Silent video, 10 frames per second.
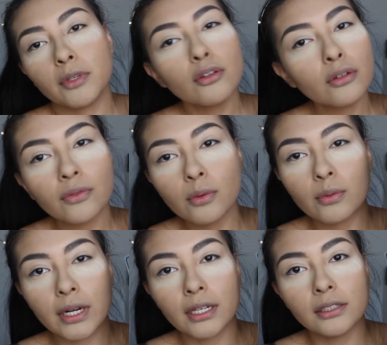beautiful
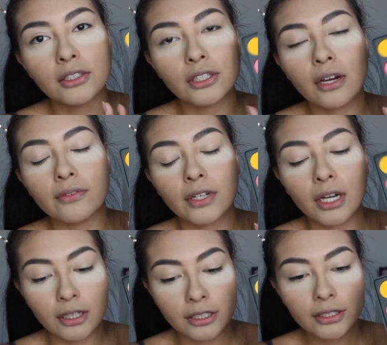range of
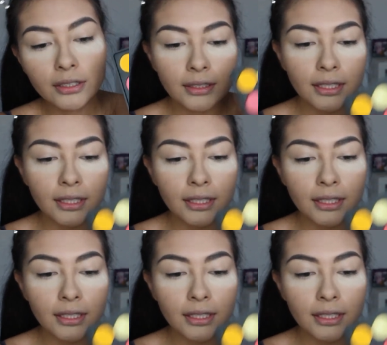colors.